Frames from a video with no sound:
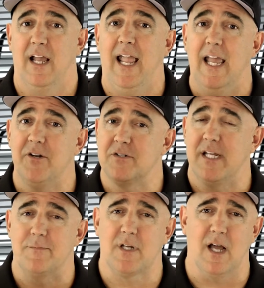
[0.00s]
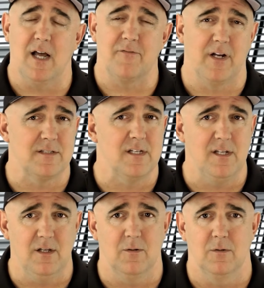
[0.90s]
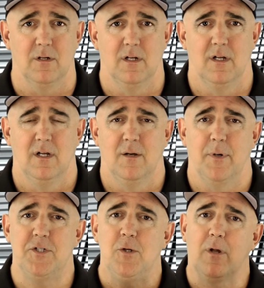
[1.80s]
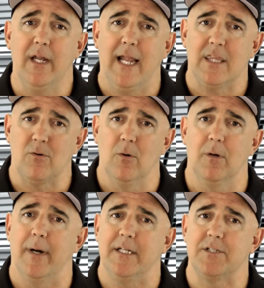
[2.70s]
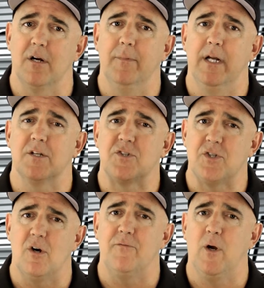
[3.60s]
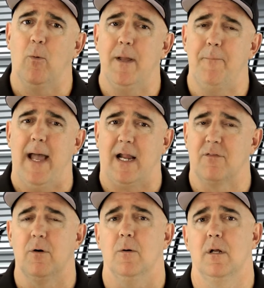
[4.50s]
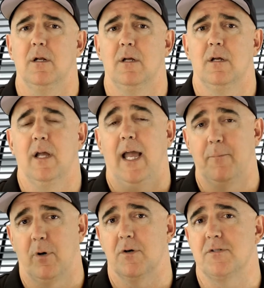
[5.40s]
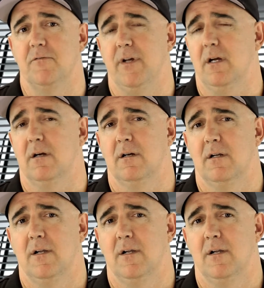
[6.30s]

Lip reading: and your team's confidence in you. But you can get through it by determining to serve your way back through it and persevere.